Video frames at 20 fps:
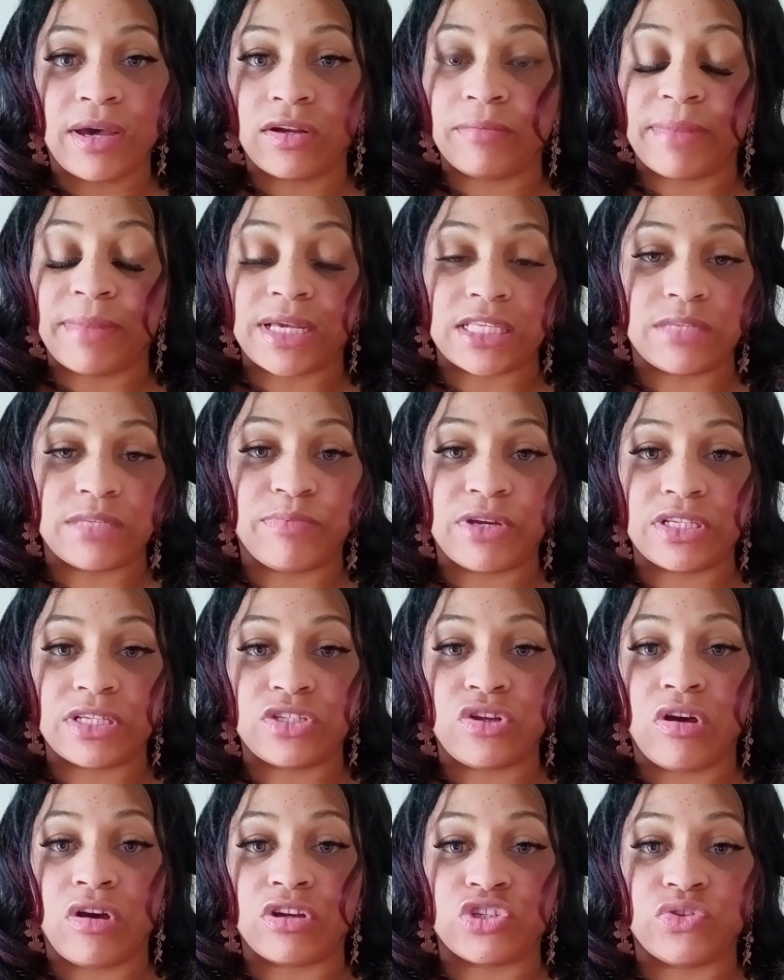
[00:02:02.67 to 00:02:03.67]
my express
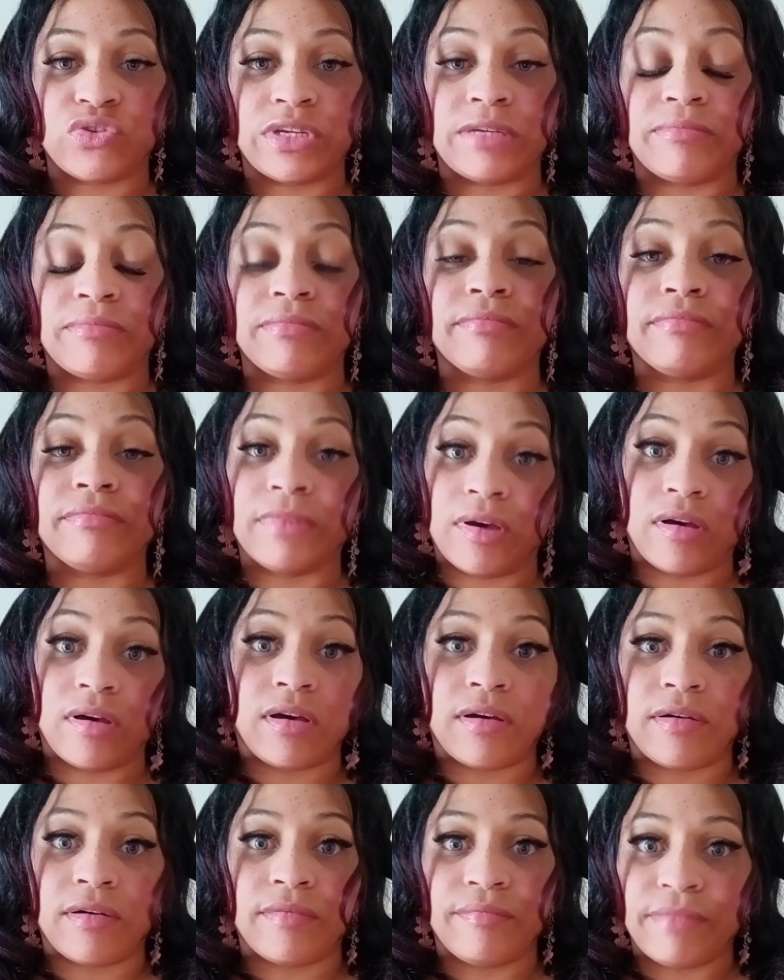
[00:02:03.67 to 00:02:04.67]
dog treat
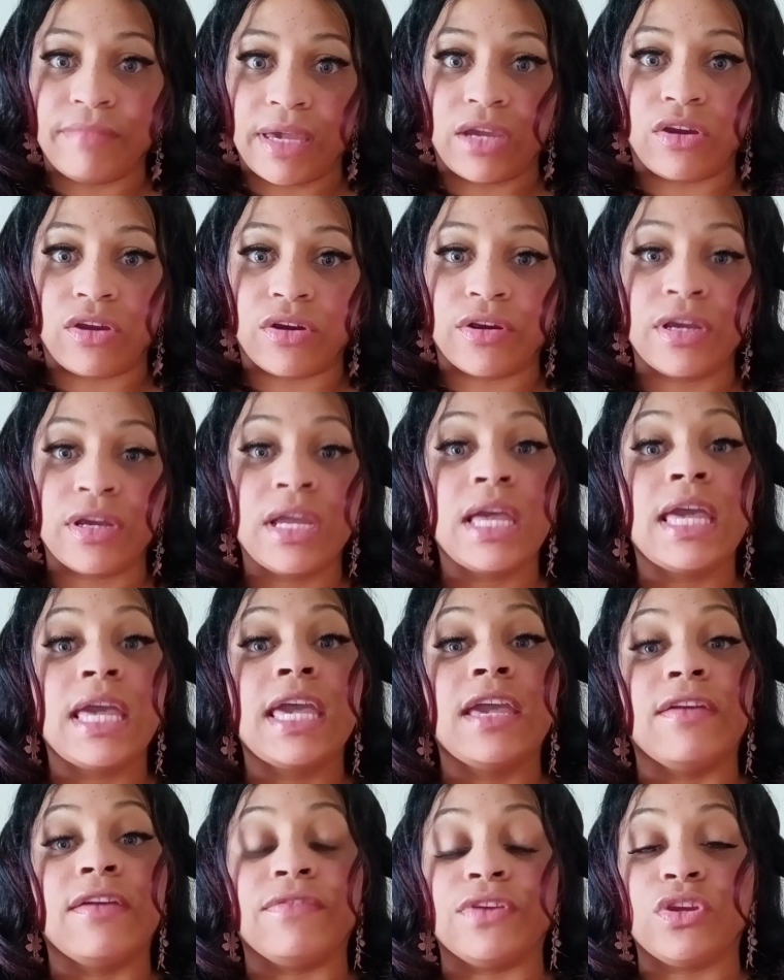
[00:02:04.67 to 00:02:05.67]
uh, maker.
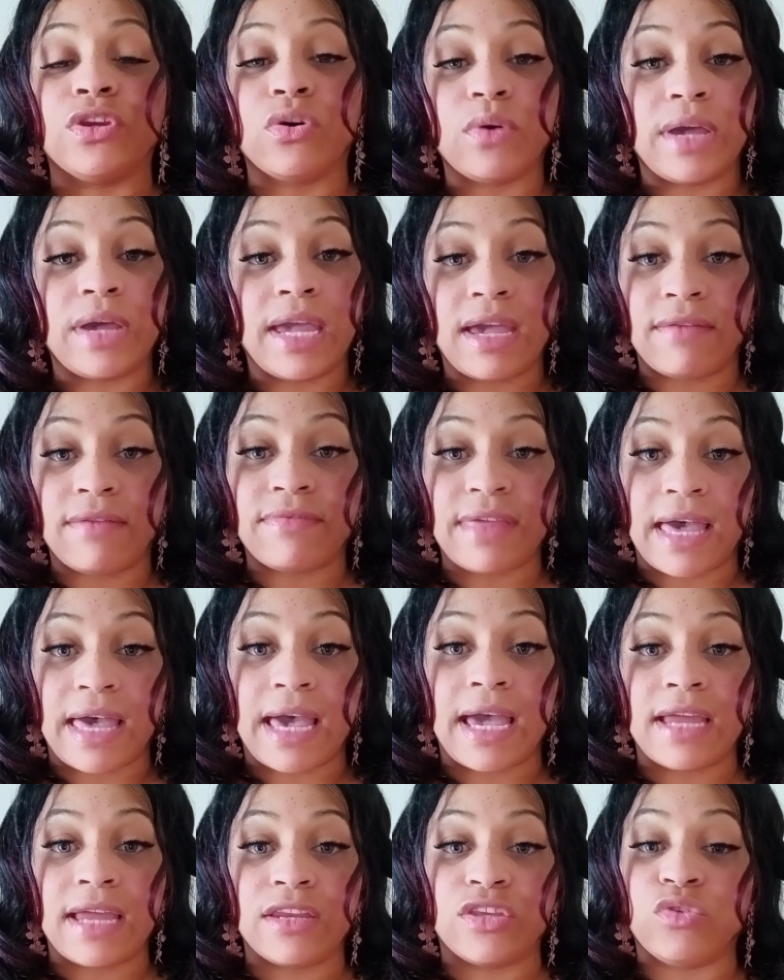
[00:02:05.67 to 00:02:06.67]
If you don't have
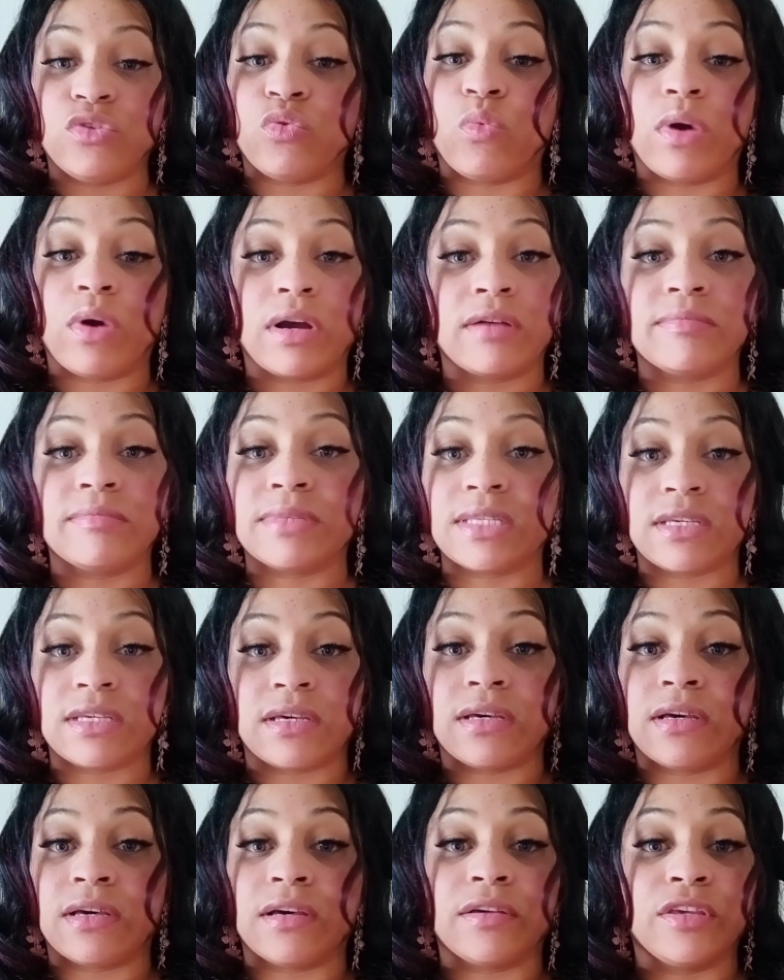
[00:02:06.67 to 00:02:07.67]
that, you're welcome
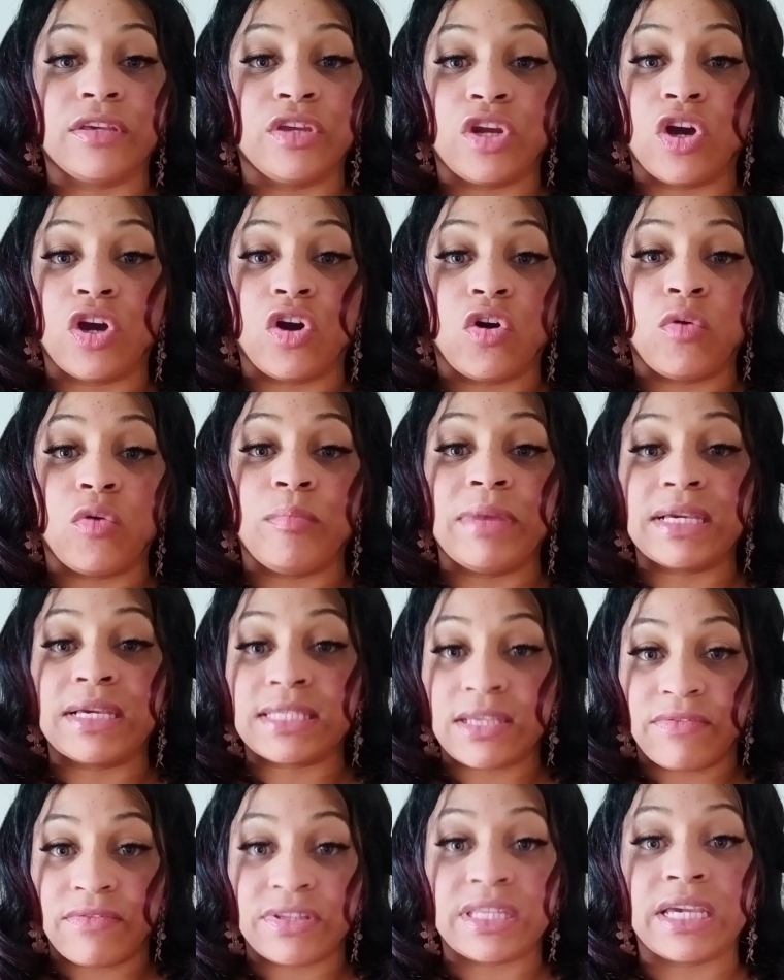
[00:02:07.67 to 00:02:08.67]
to, you know,
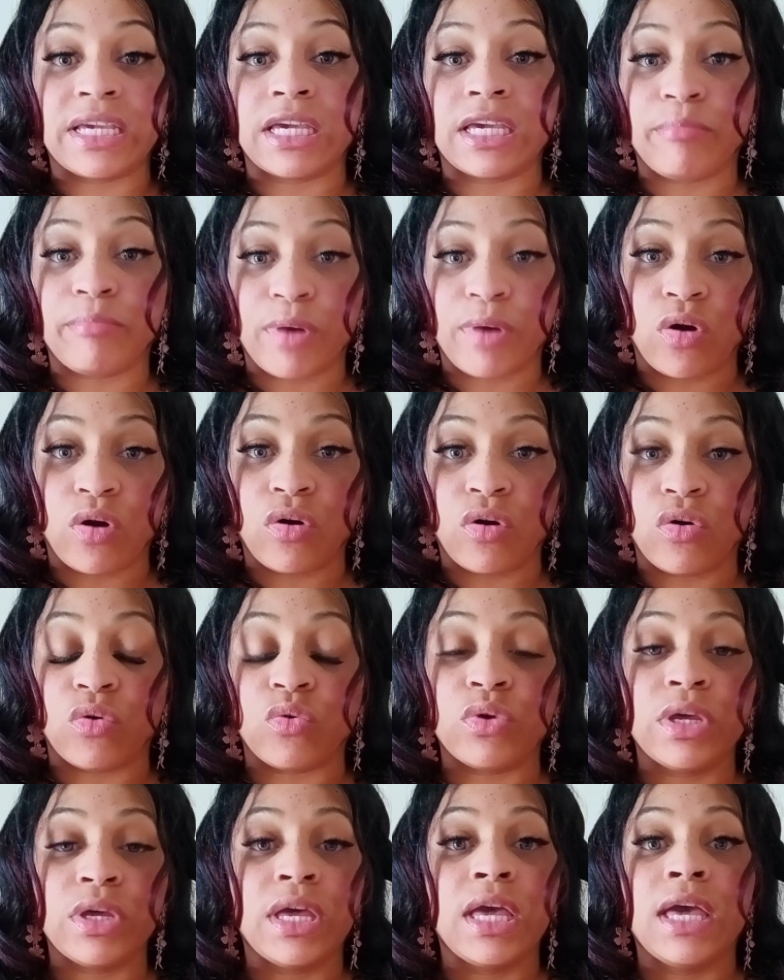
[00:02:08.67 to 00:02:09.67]
mix everything in a
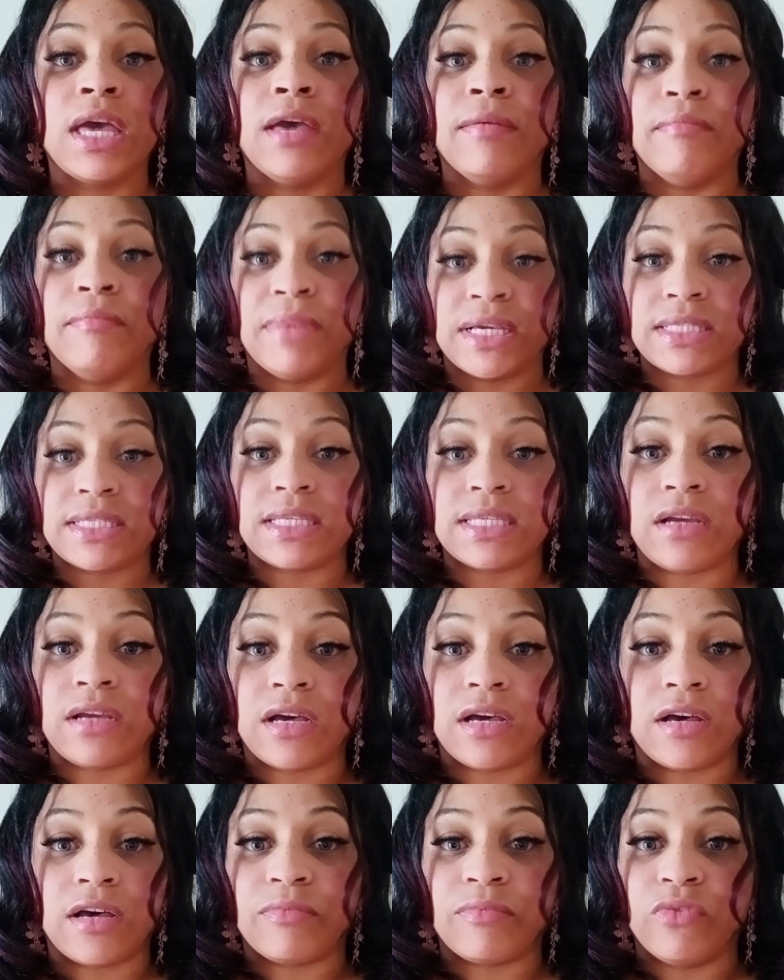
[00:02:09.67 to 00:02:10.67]
bowl, mix it
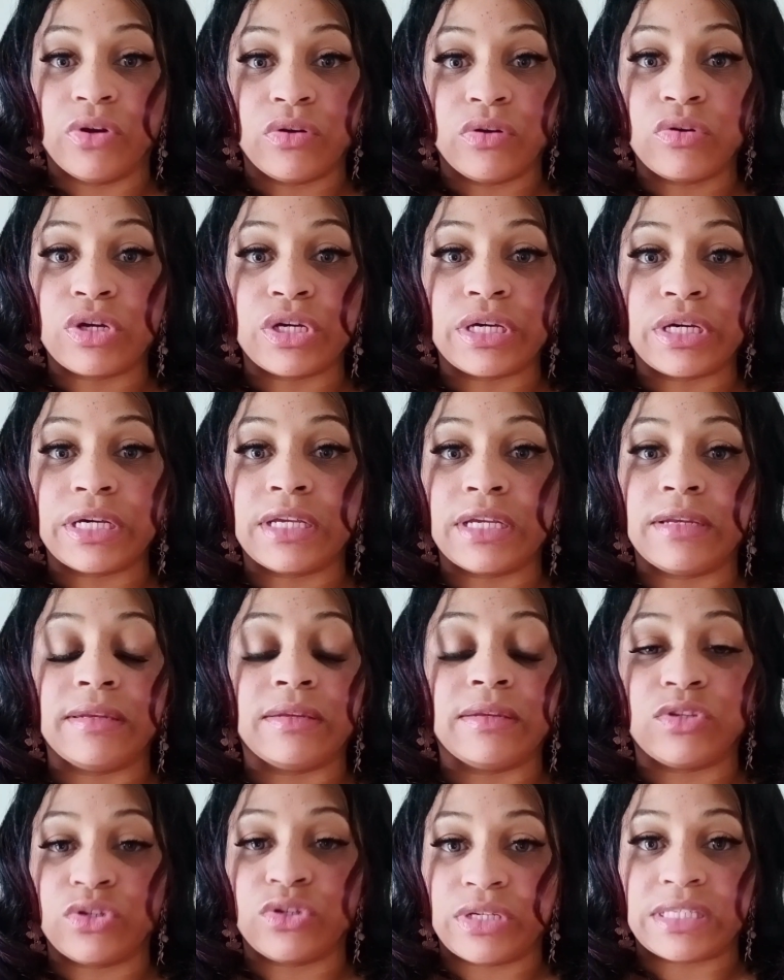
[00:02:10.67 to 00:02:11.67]
up real good
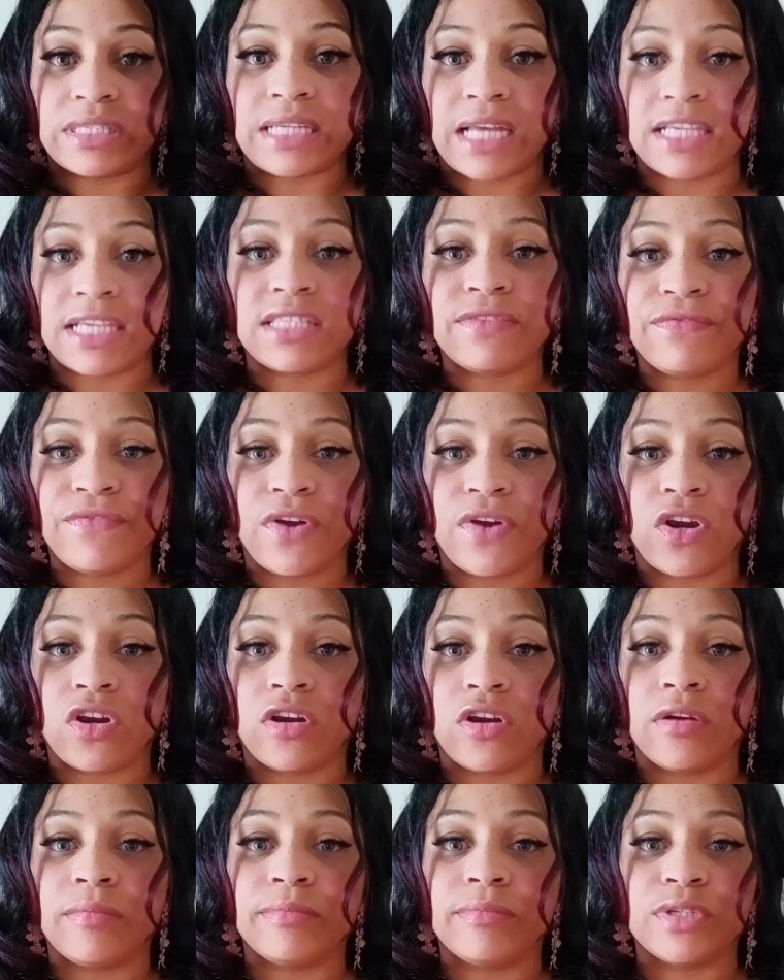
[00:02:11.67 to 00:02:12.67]
until it's nice and
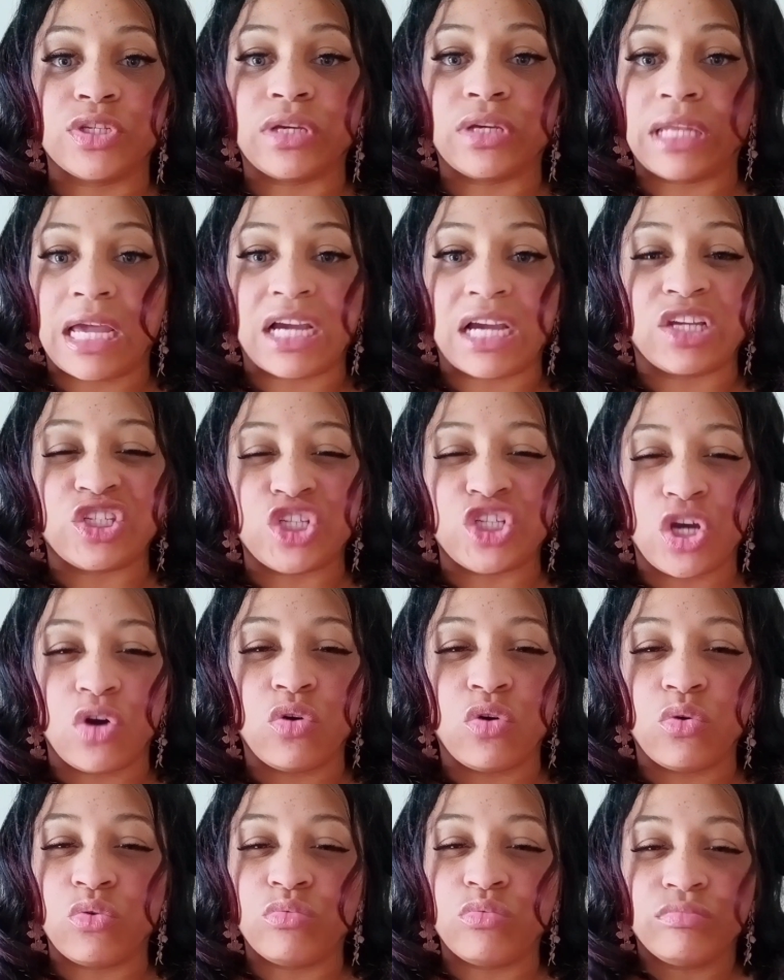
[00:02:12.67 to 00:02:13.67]
firm, to like a
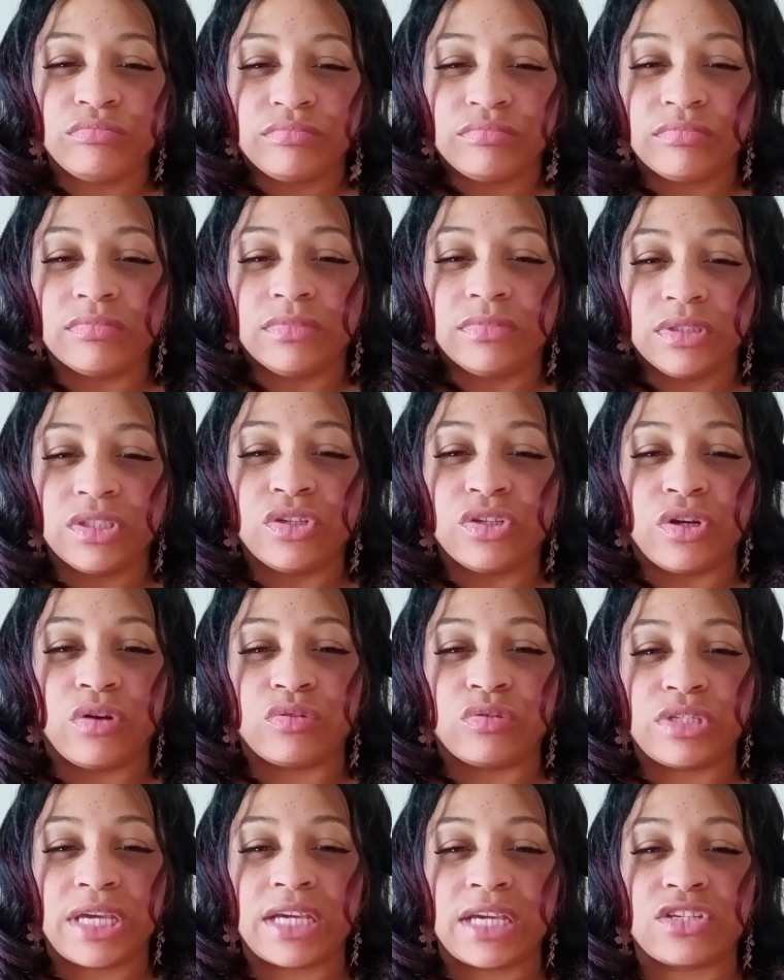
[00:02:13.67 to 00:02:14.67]
dough, you
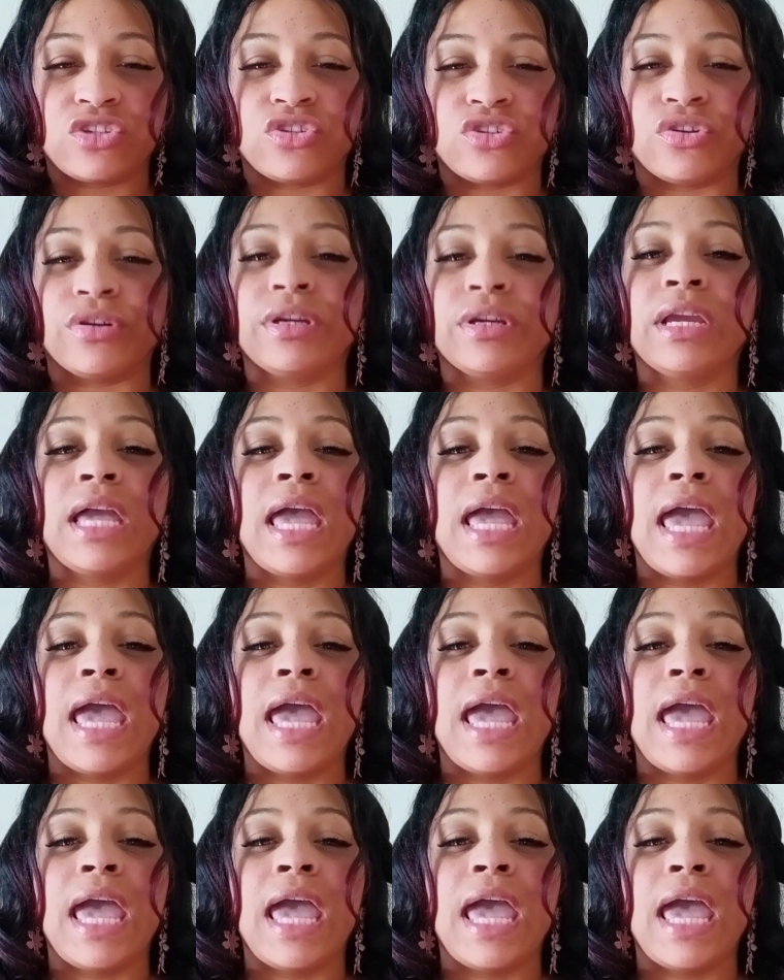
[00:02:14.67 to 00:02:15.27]
know, texture.